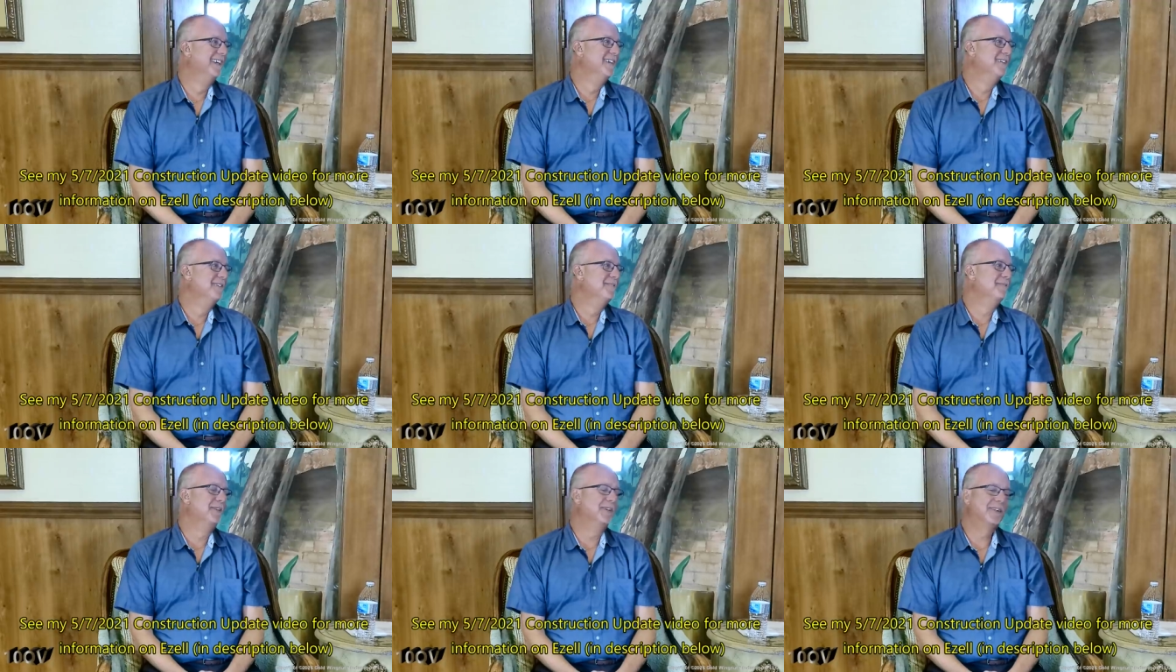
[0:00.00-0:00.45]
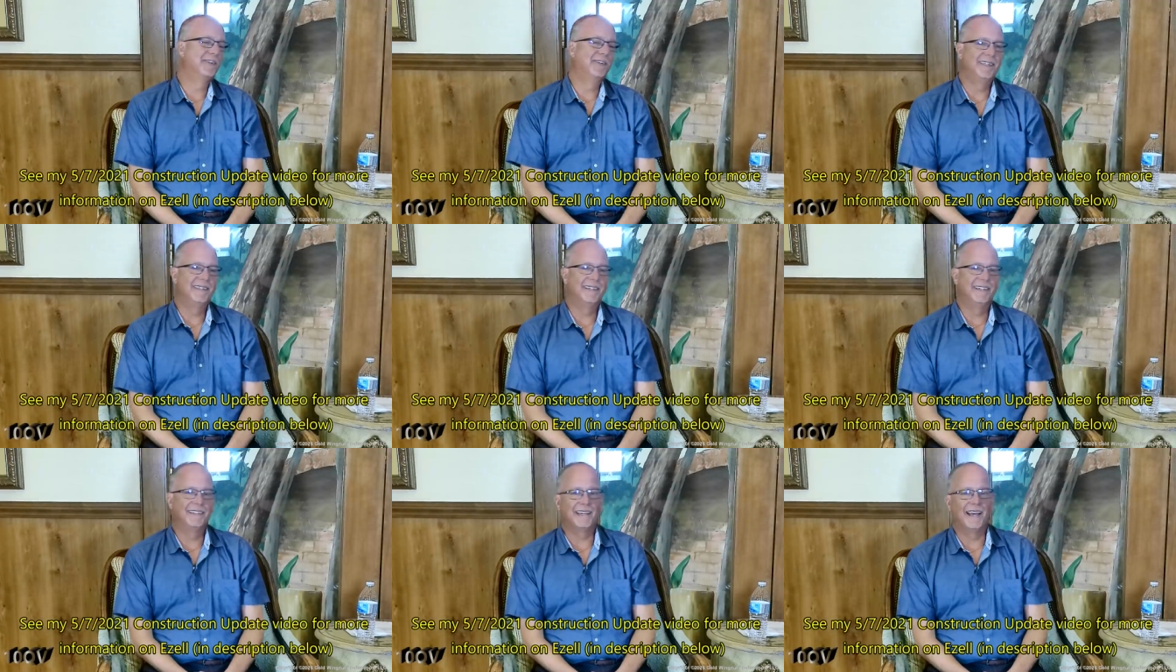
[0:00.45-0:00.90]
More great
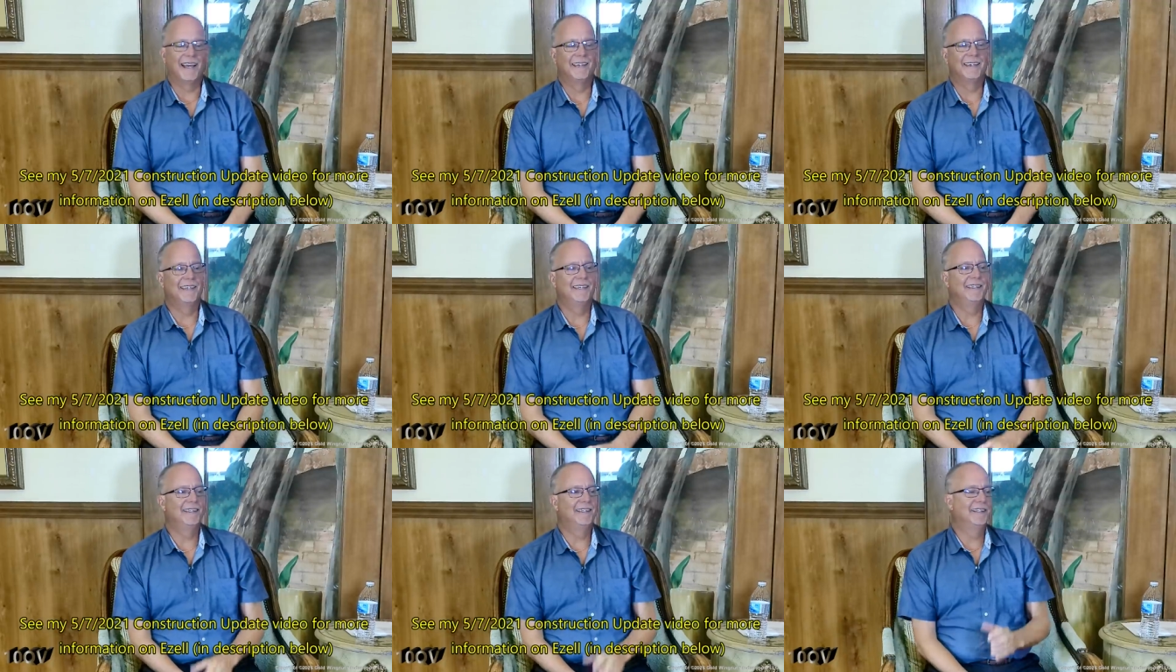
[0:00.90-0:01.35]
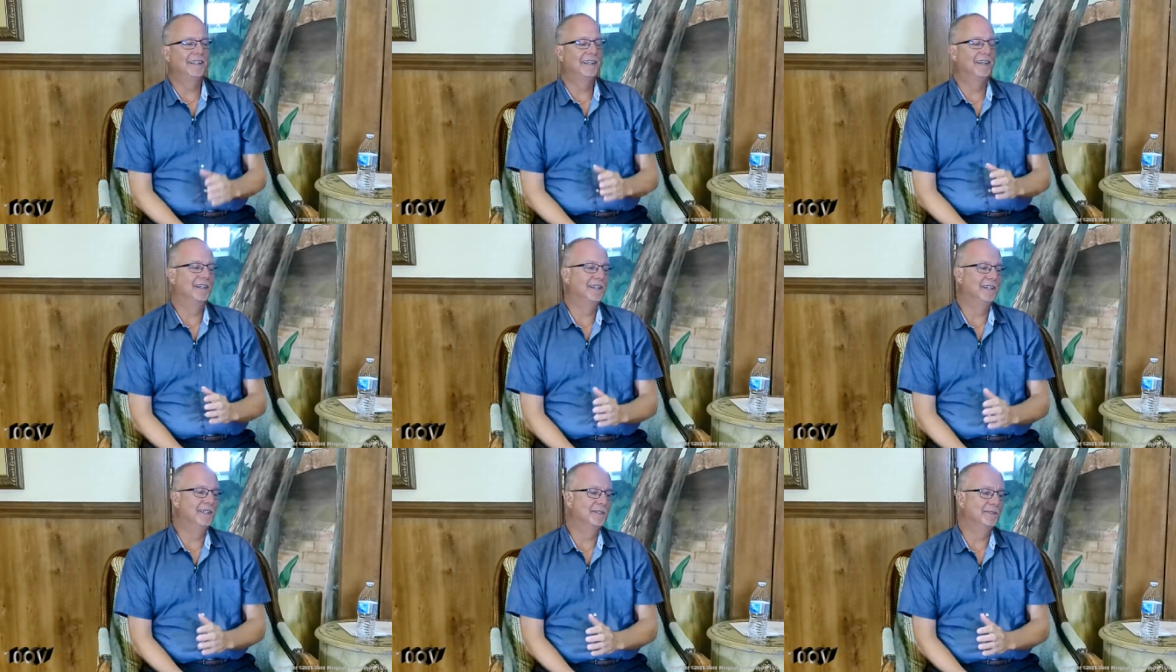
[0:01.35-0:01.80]
things. I think
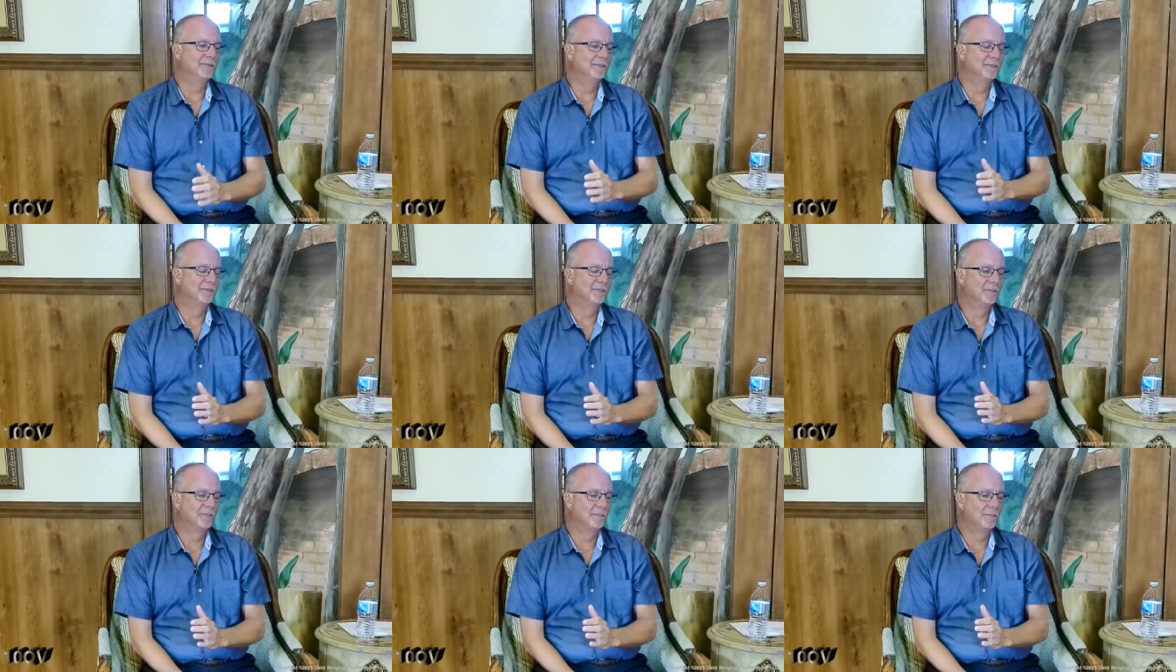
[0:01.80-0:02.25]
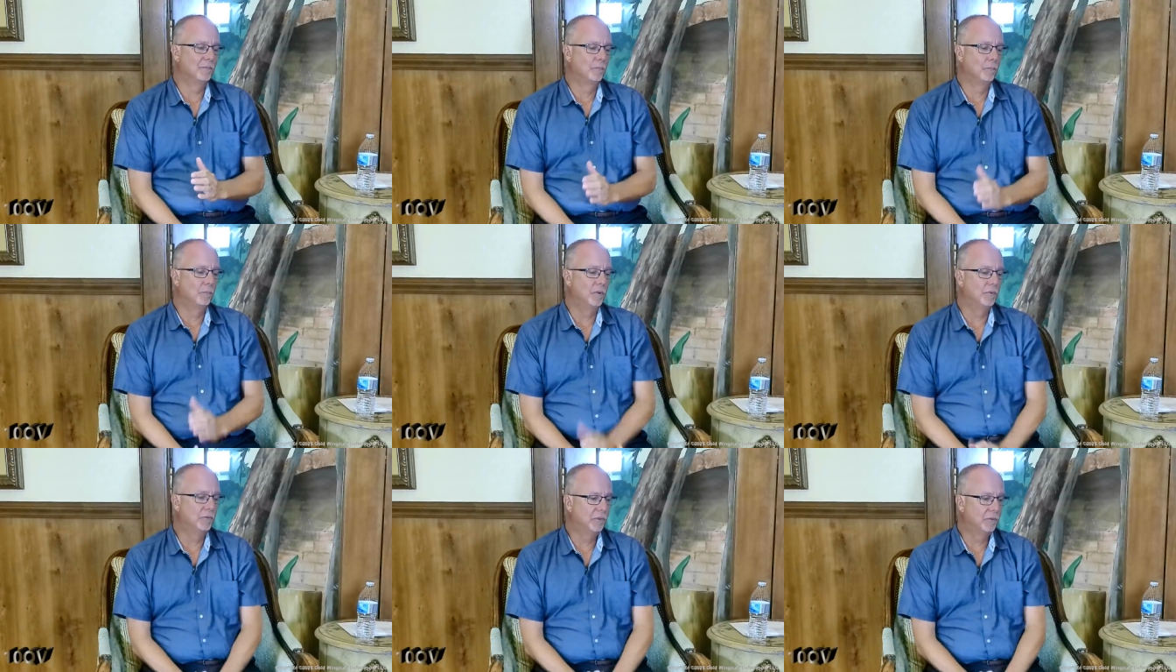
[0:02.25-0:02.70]

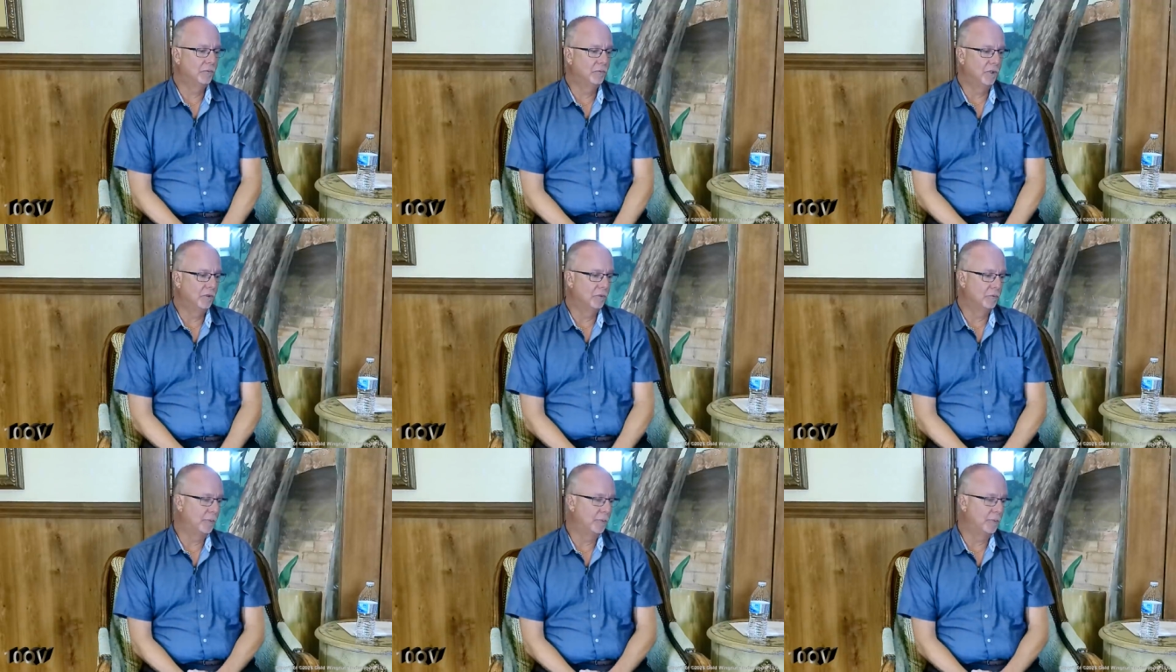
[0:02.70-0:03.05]
there's